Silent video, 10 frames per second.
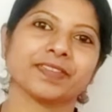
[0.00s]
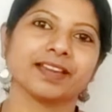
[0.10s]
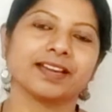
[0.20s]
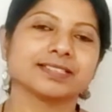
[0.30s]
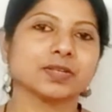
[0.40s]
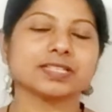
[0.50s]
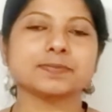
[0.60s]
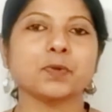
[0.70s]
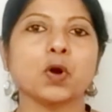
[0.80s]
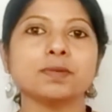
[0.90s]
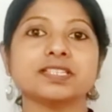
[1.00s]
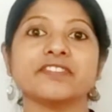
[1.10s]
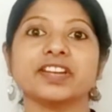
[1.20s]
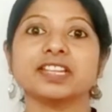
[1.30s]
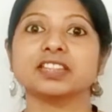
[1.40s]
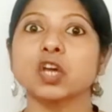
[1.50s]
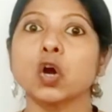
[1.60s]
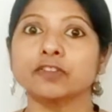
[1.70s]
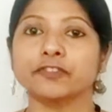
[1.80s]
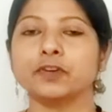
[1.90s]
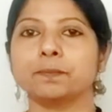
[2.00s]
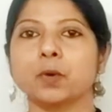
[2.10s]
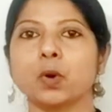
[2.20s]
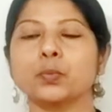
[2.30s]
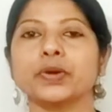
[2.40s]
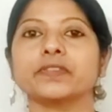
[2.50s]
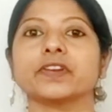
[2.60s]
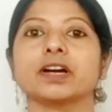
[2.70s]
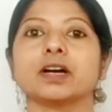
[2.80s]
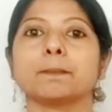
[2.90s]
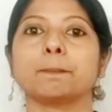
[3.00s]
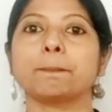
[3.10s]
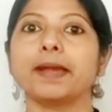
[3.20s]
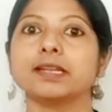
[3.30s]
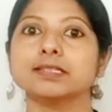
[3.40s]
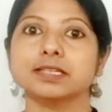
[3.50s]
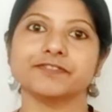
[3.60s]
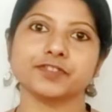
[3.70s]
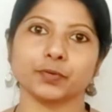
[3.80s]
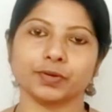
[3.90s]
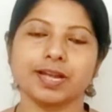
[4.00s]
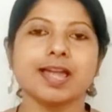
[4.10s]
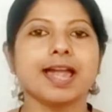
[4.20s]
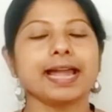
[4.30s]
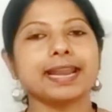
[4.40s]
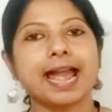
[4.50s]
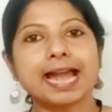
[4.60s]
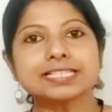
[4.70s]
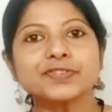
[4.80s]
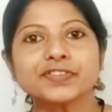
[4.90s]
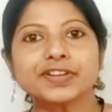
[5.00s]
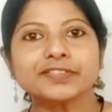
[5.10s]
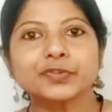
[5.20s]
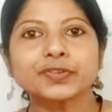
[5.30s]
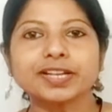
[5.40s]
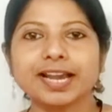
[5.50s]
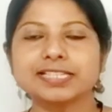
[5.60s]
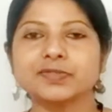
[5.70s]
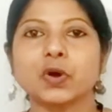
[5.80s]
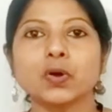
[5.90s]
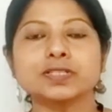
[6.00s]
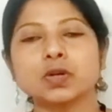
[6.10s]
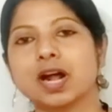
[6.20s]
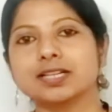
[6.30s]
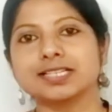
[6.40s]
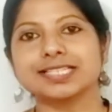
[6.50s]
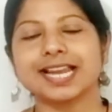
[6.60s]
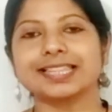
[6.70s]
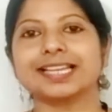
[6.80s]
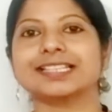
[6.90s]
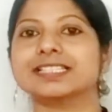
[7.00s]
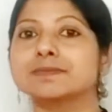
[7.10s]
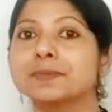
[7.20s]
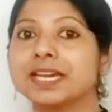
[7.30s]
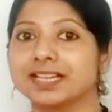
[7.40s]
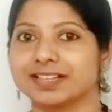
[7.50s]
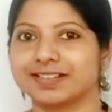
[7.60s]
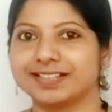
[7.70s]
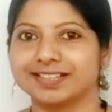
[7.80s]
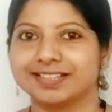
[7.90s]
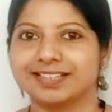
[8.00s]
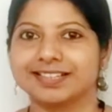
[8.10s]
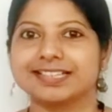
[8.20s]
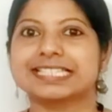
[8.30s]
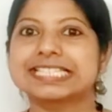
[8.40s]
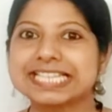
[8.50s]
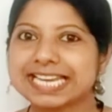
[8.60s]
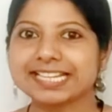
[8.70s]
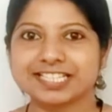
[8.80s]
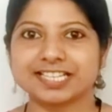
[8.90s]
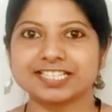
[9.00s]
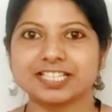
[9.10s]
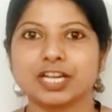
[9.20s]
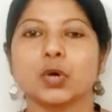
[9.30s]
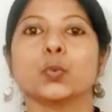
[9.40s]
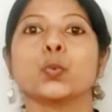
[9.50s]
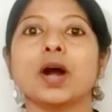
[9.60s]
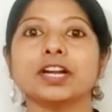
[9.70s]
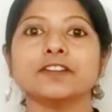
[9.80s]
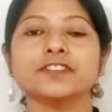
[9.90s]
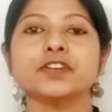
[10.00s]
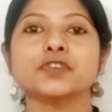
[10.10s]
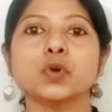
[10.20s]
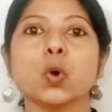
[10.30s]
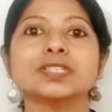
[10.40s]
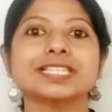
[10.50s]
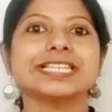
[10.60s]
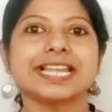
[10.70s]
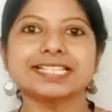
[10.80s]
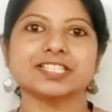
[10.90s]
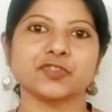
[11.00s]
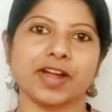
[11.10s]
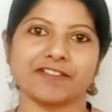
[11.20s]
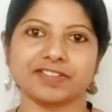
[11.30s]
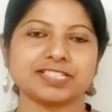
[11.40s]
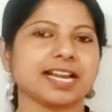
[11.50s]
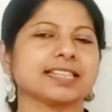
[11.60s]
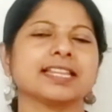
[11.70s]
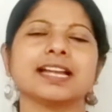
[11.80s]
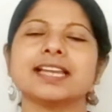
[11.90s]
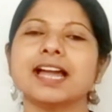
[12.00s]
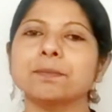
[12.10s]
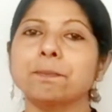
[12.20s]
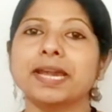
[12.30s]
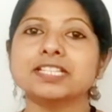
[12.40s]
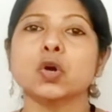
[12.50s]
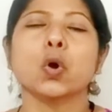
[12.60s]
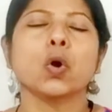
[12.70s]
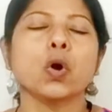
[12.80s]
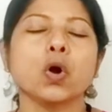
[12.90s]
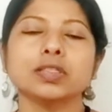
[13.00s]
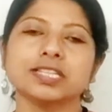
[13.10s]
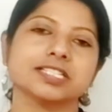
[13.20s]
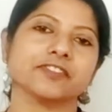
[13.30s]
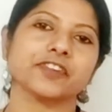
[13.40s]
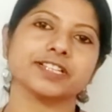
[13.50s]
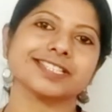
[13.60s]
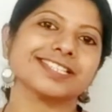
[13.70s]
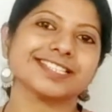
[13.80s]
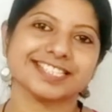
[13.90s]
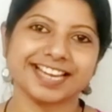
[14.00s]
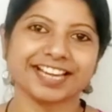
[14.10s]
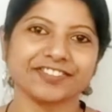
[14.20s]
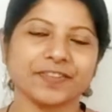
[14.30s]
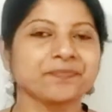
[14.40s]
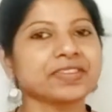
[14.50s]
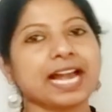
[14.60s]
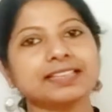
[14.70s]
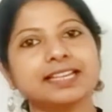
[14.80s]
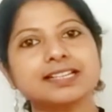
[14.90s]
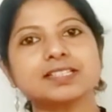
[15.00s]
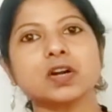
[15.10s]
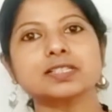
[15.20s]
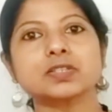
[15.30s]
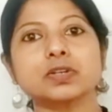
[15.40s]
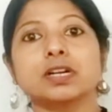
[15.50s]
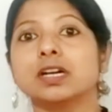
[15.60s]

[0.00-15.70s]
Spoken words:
So this poem is a very thoughtful poem with a pensive tone. And as we read through the lines, we also understand that the speaker selected one of the roads less traveled, and that had made all the difference in his life. And there is also